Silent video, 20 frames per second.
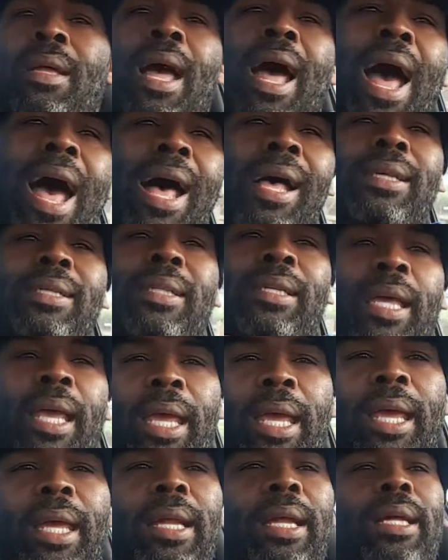I
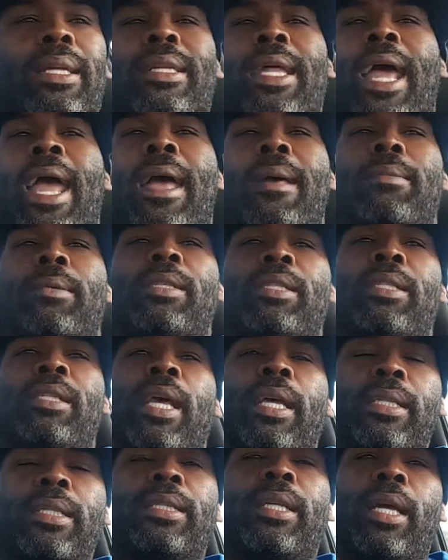seen a damn
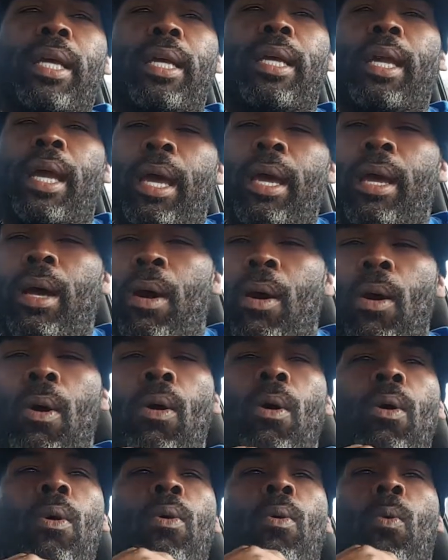
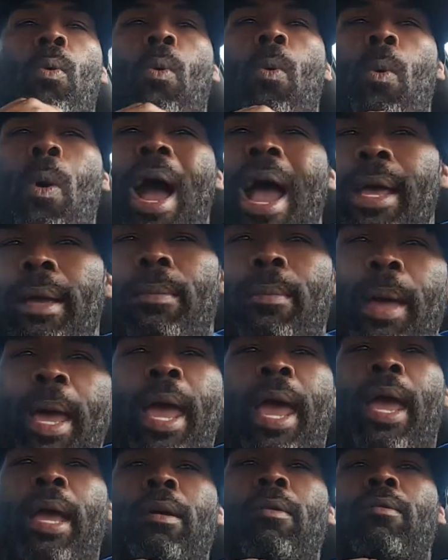60-year-old white
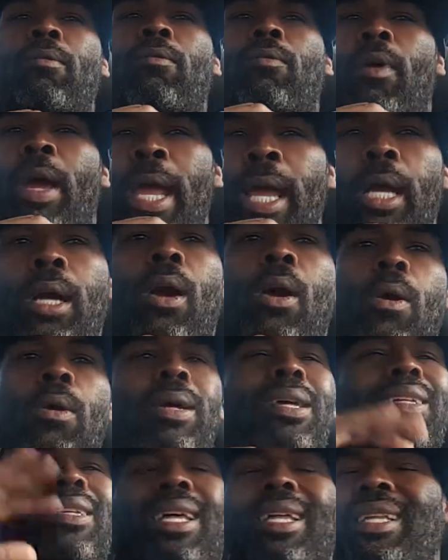man
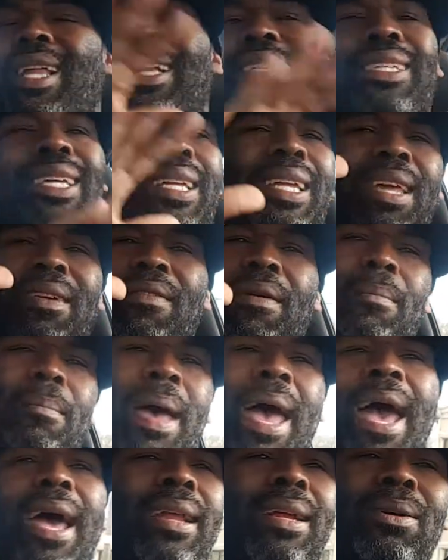wrinkle. It doesn't even
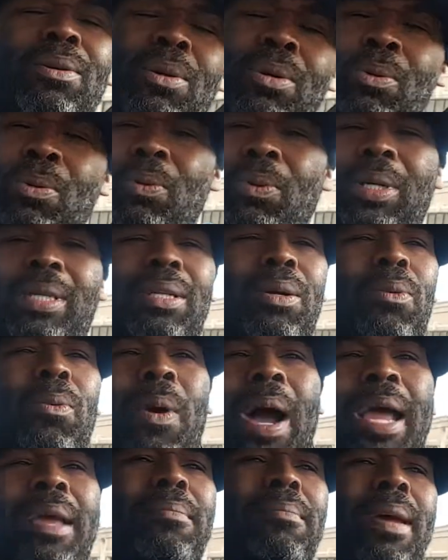matter. With the
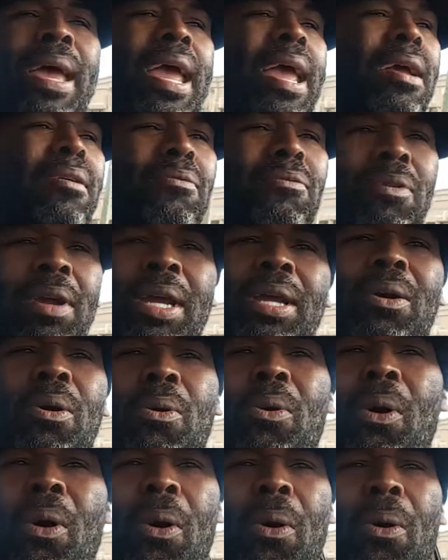white man
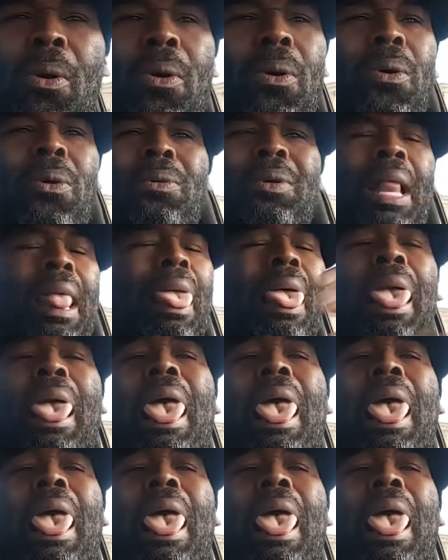wrinkle old.